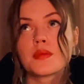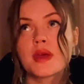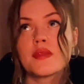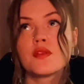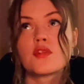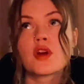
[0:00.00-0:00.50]

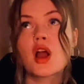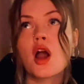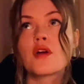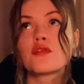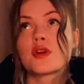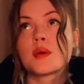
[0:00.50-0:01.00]
In the
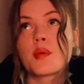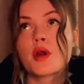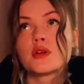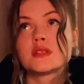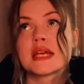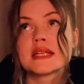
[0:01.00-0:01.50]
recovery
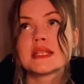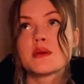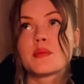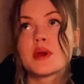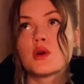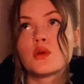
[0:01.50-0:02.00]
process,
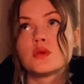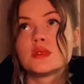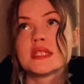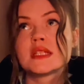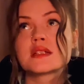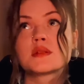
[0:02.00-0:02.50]
it builds.
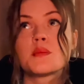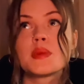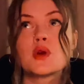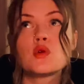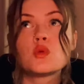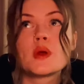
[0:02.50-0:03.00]
It doesn't
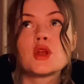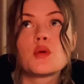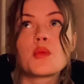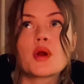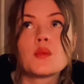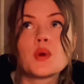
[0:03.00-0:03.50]
build when you're
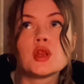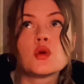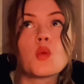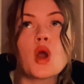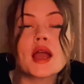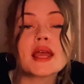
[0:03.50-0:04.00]

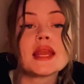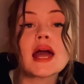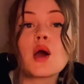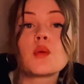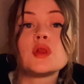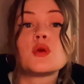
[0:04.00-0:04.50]
working
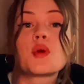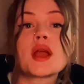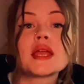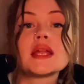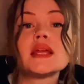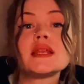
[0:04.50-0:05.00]
out, when you're
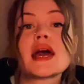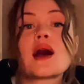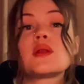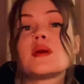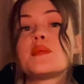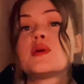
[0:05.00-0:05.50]
breaking it
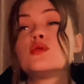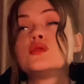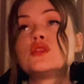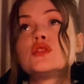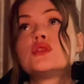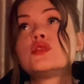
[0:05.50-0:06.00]
down. It
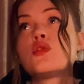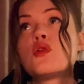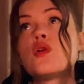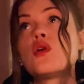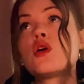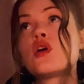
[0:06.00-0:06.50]
builds as
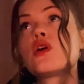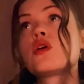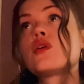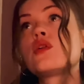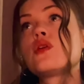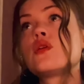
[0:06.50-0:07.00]
you're
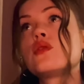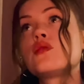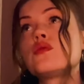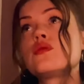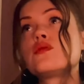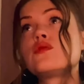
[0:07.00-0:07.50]

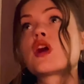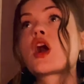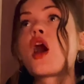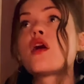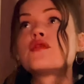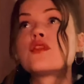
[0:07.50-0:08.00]

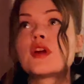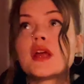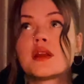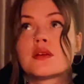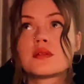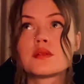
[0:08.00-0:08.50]
recovering.